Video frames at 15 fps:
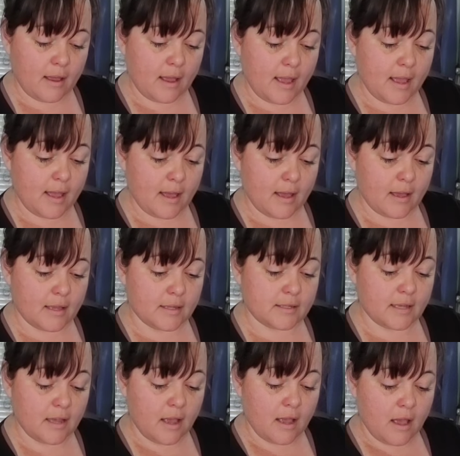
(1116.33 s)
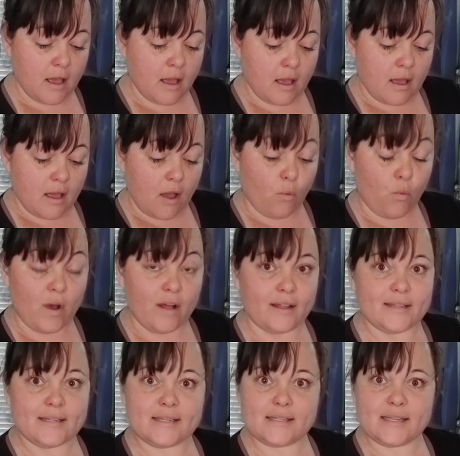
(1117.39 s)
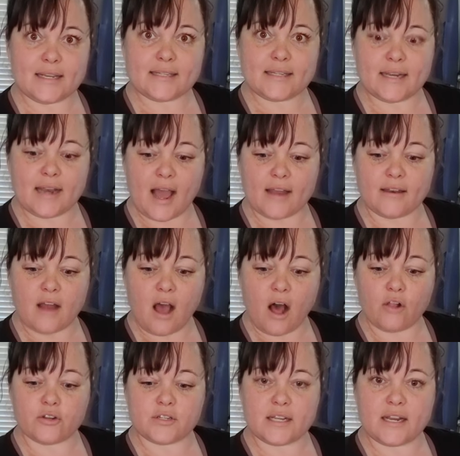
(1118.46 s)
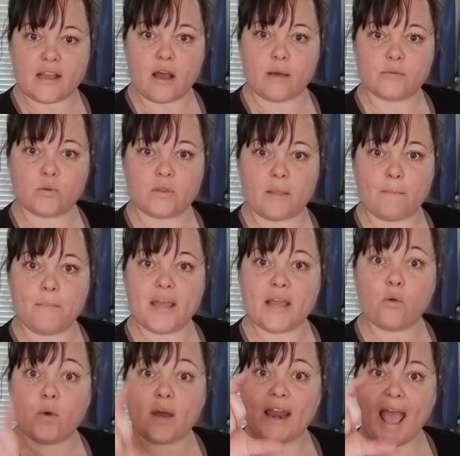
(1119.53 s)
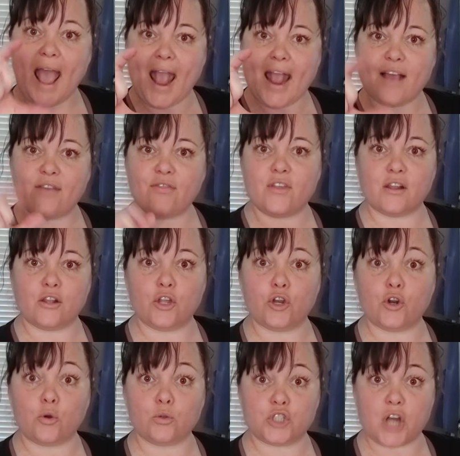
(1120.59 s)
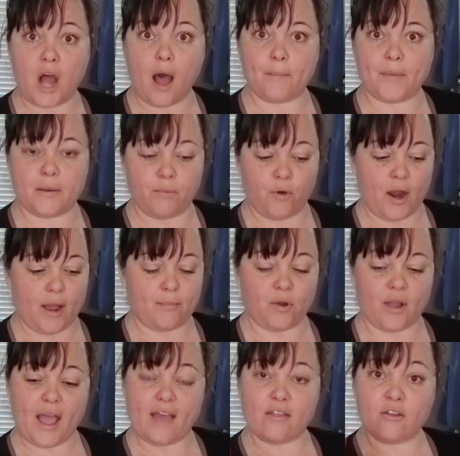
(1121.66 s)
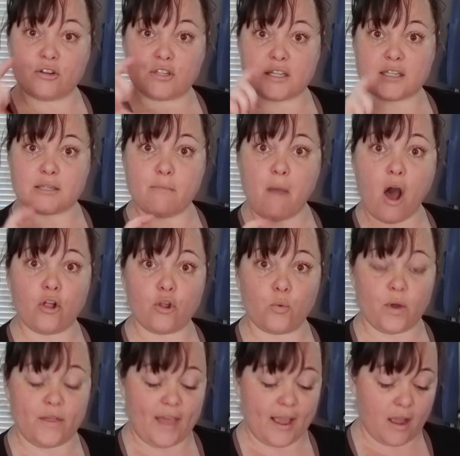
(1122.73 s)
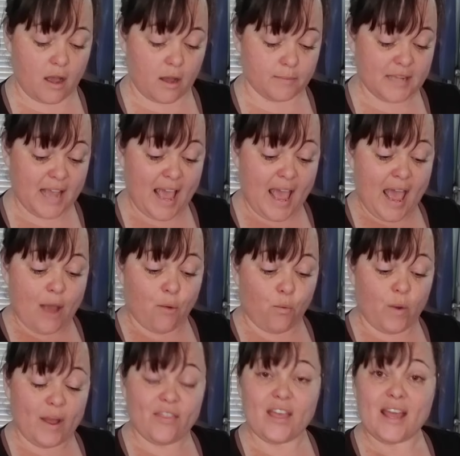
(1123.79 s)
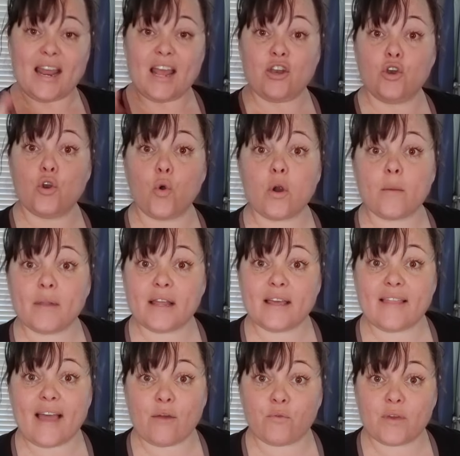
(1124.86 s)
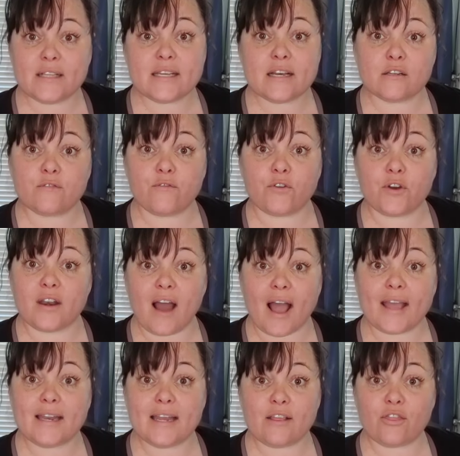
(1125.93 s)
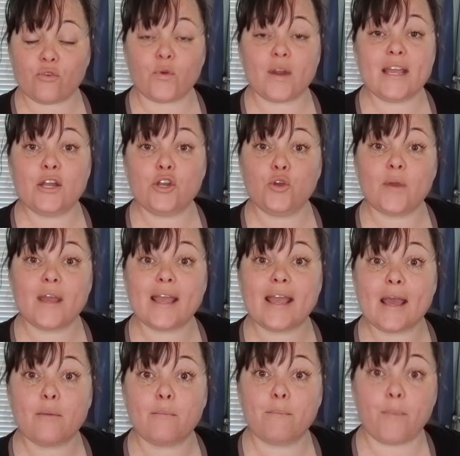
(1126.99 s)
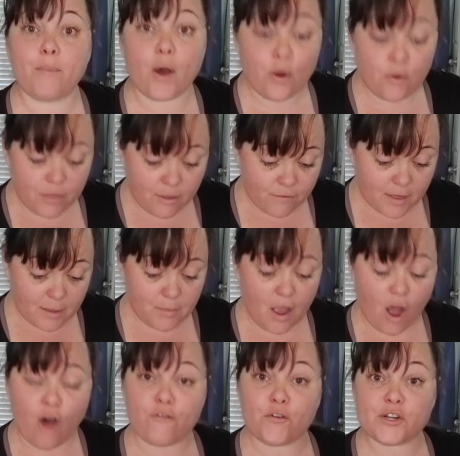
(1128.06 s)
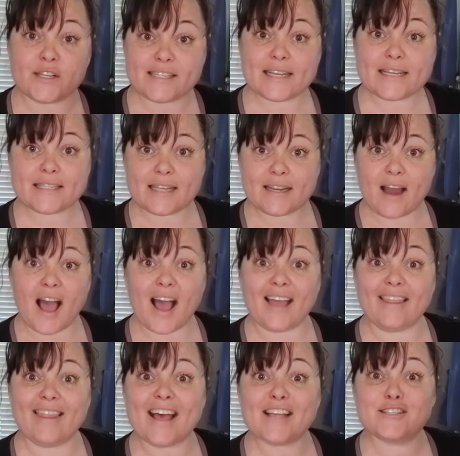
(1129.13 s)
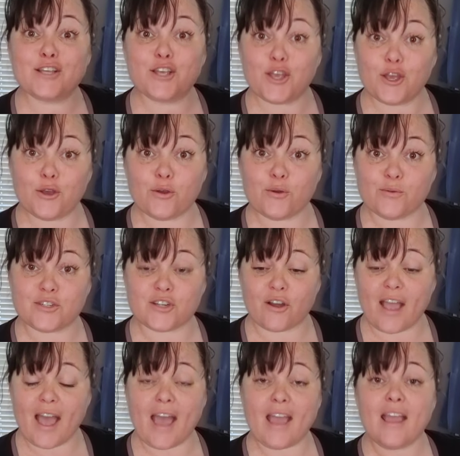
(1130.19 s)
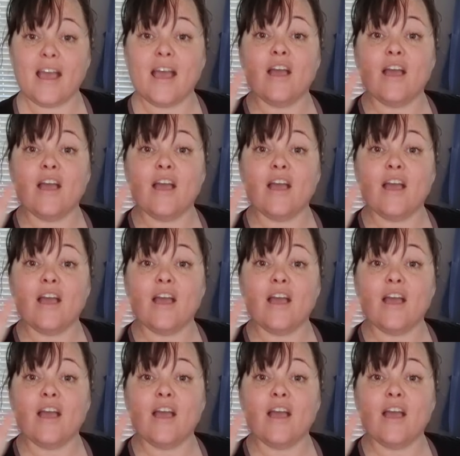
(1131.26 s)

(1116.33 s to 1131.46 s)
is, well, it's $69, and it comes with the big one and the little chop and prep, okay? There's a smaller one that comes with it, and normally that retails for $93, and you can get both of them, y'all, for $69. That's huge, okay?